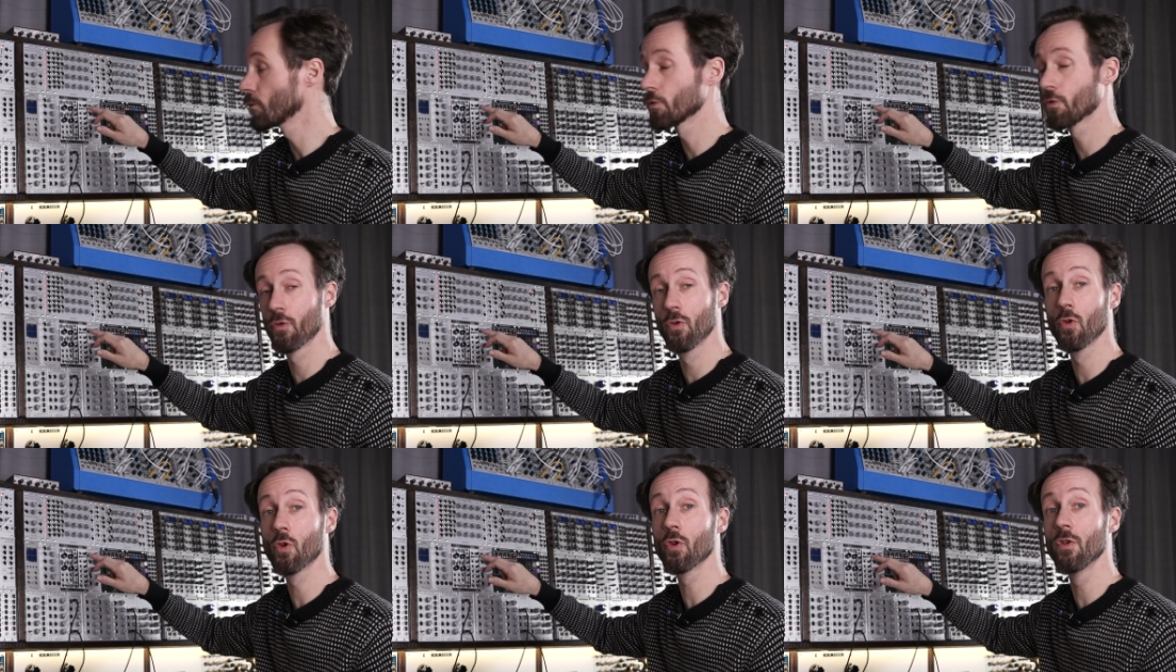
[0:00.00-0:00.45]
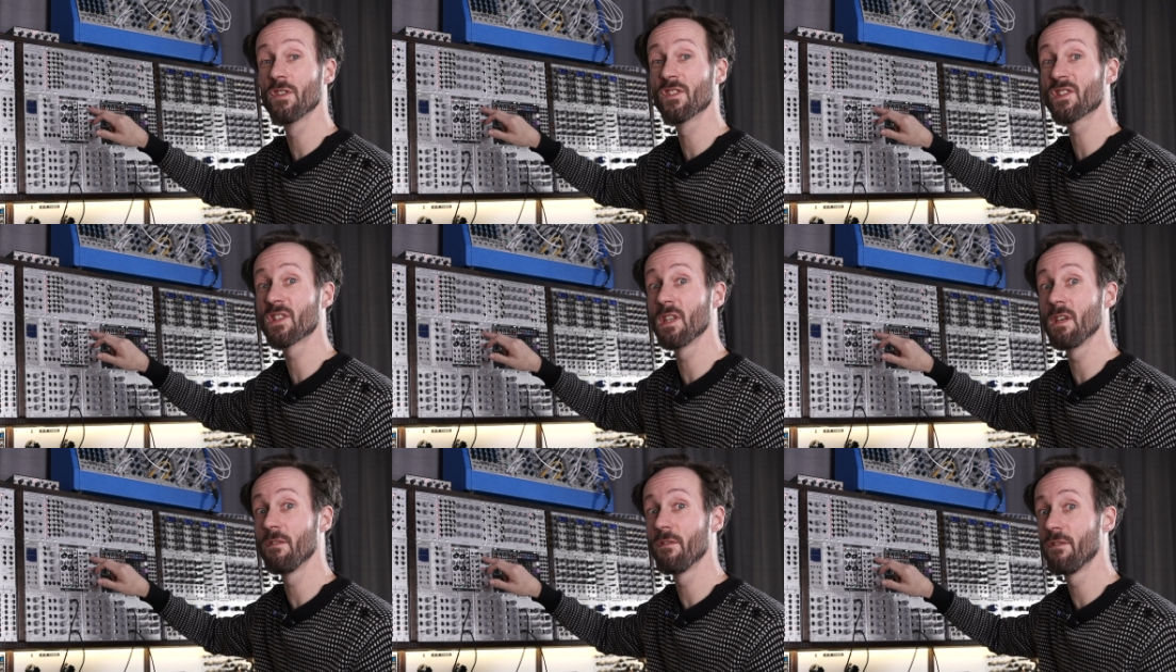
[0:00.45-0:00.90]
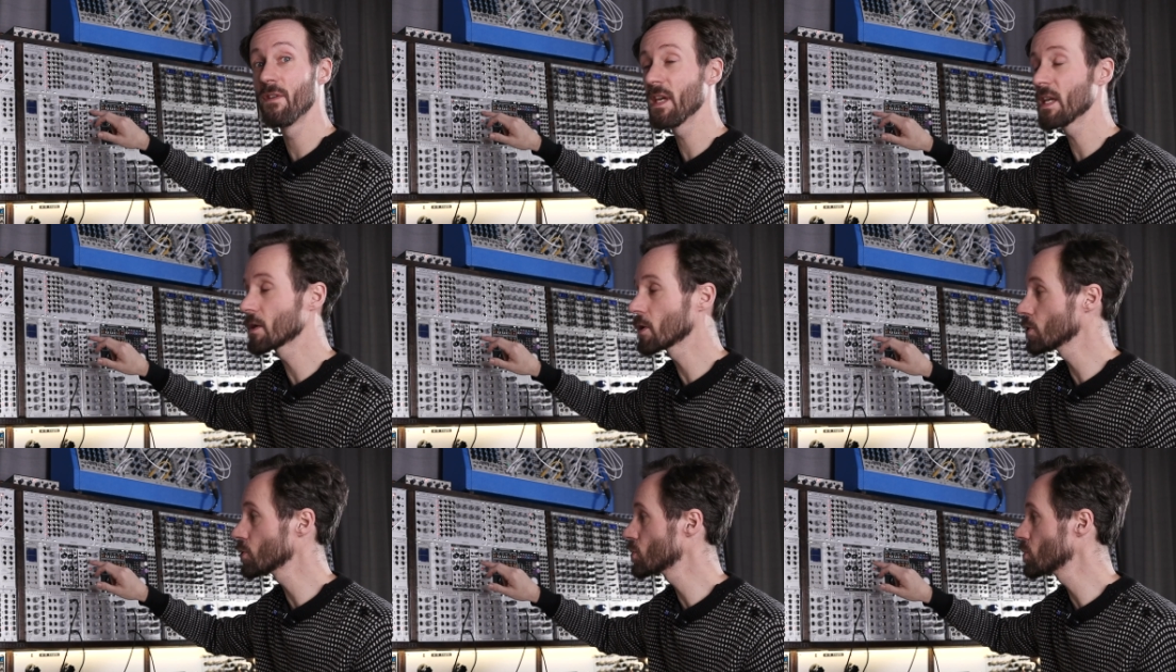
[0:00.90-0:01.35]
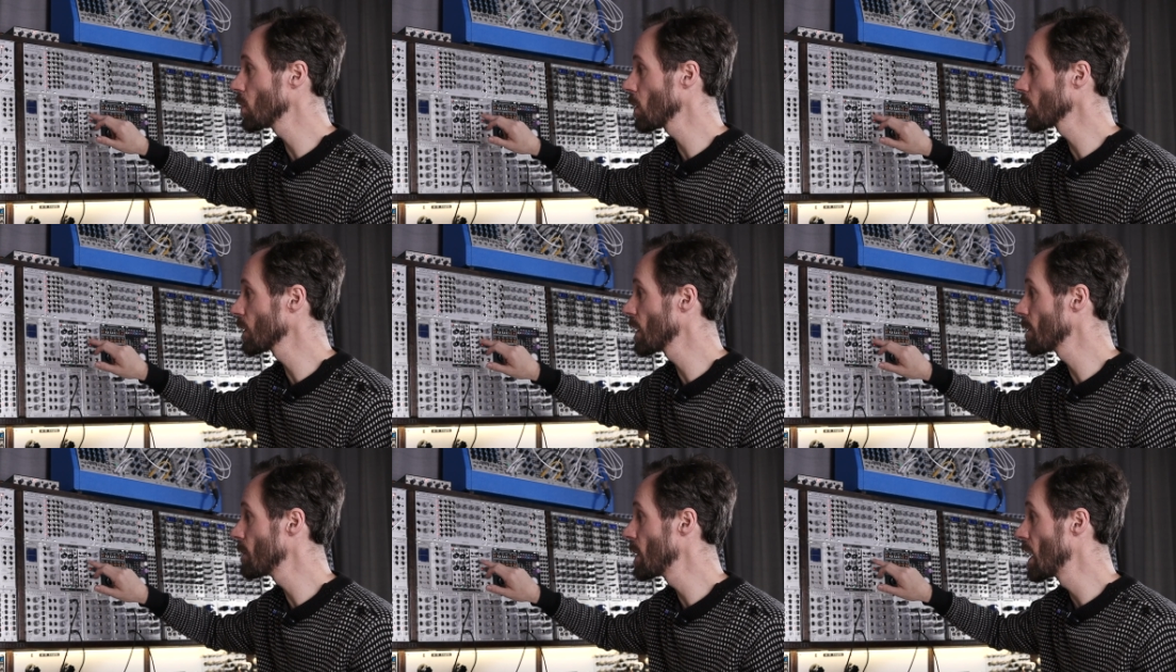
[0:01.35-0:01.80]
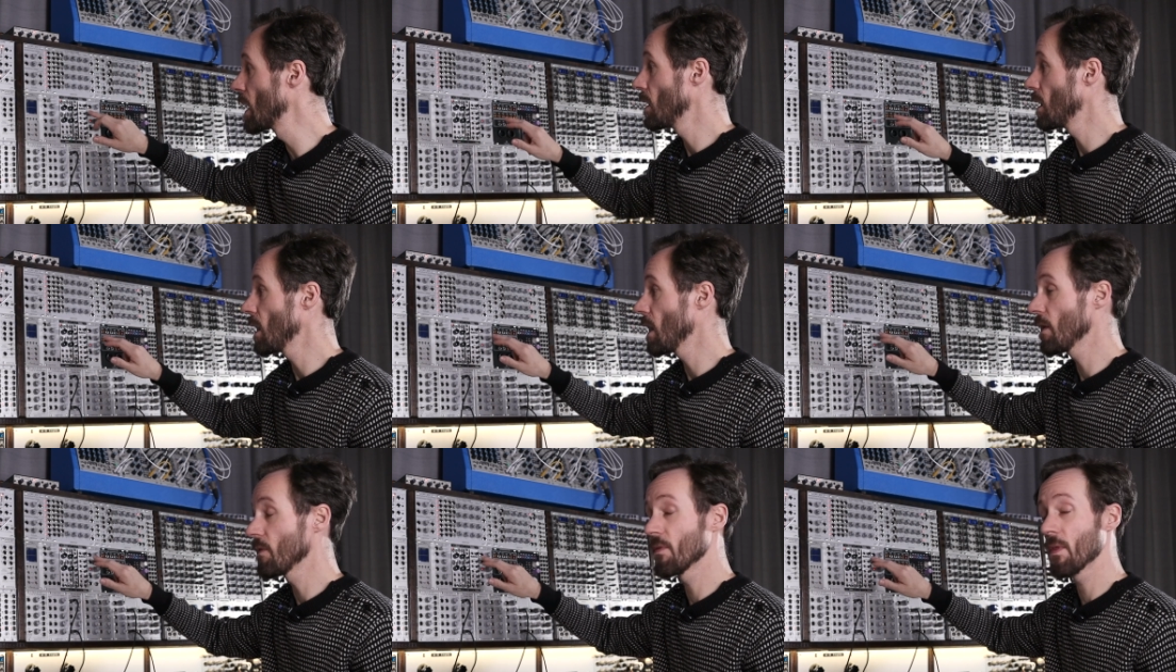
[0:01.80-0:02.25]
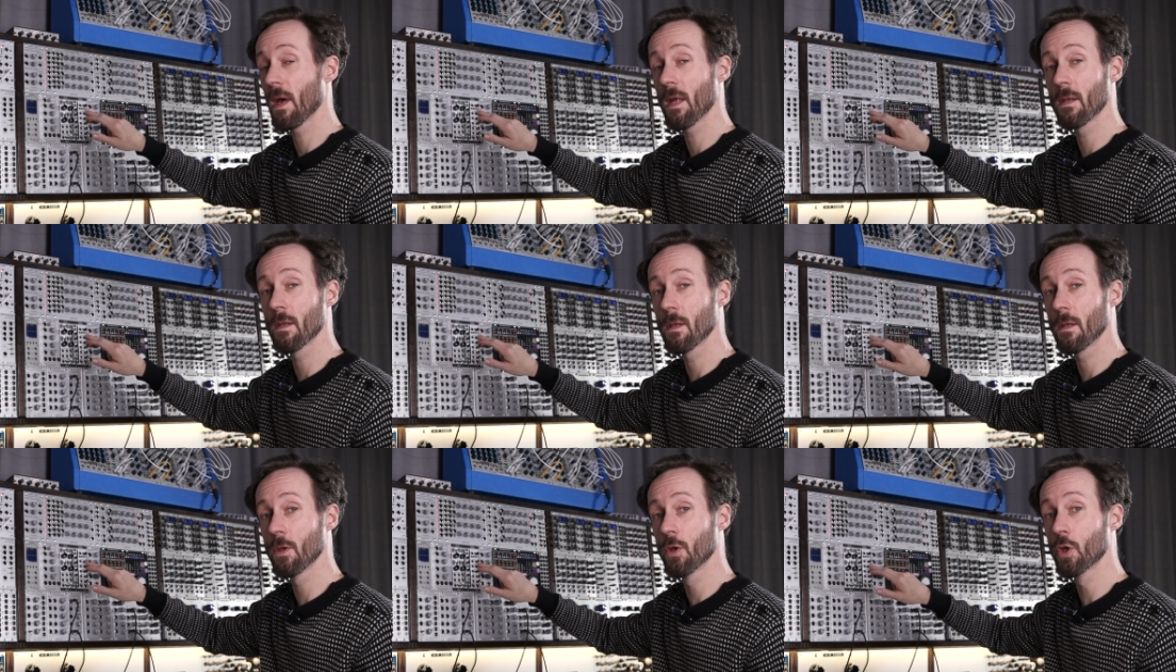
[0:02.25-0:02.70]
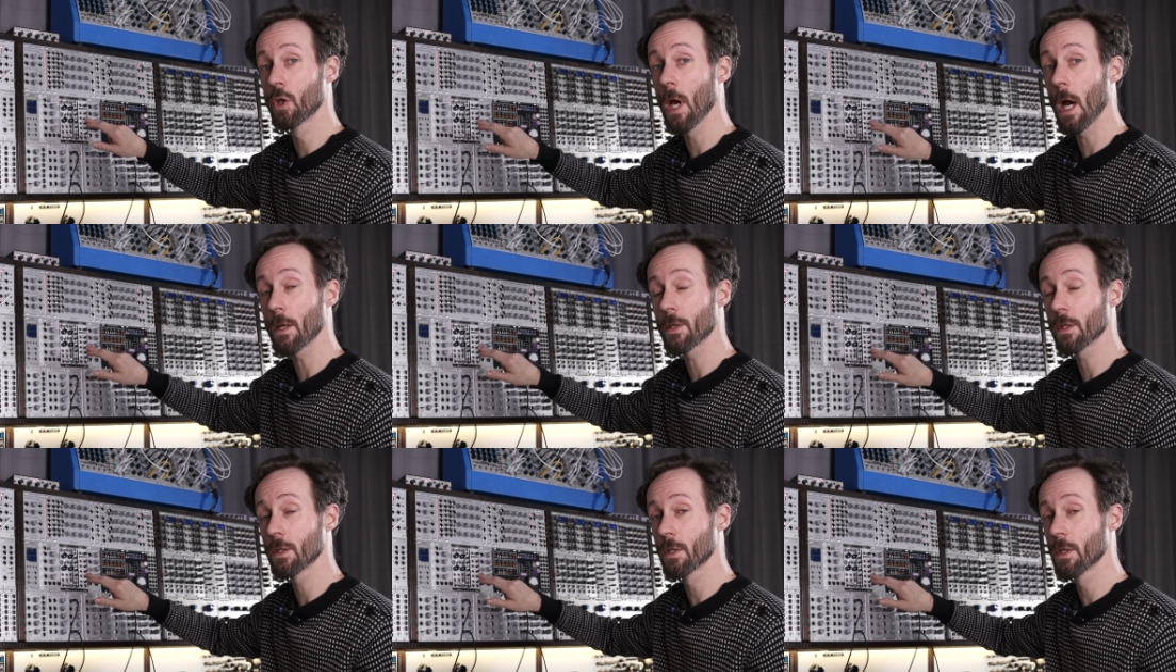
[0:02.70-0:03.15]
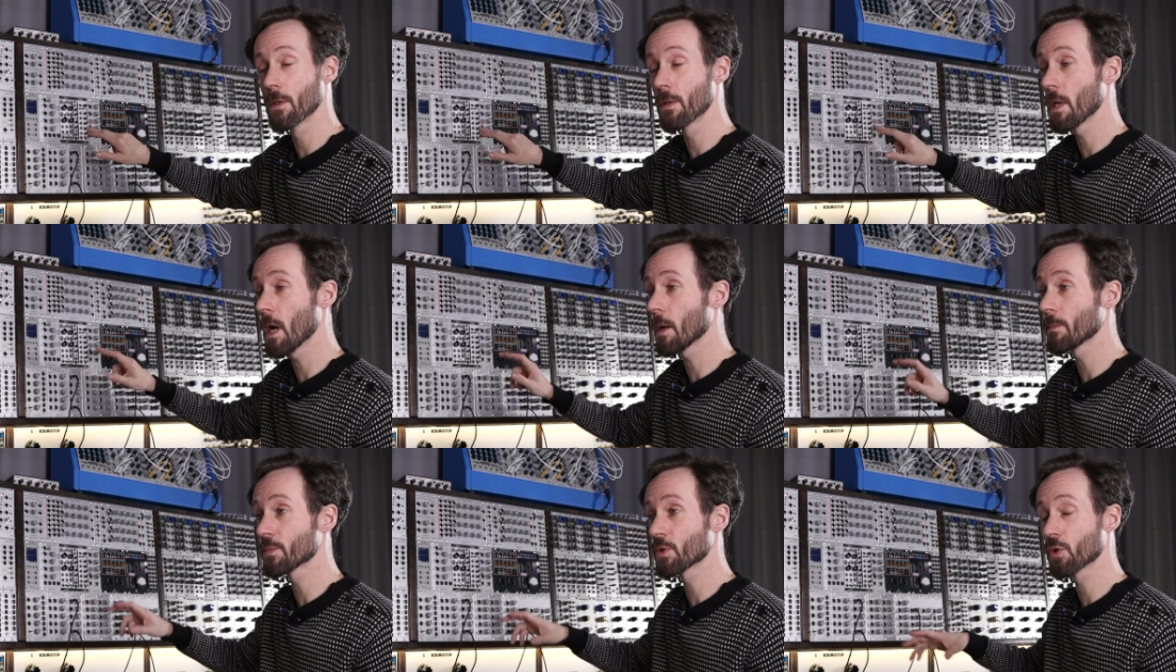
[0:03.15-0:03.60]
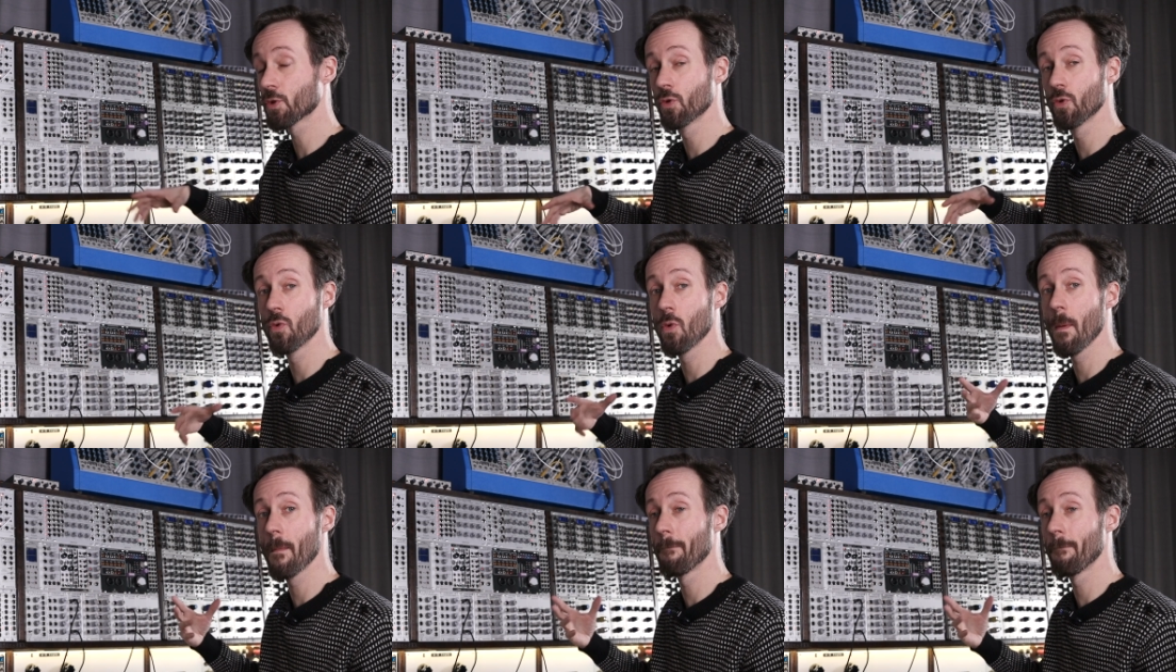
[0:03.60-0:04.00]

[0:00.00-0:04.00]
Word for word: to CV control them. And then you got the knobs to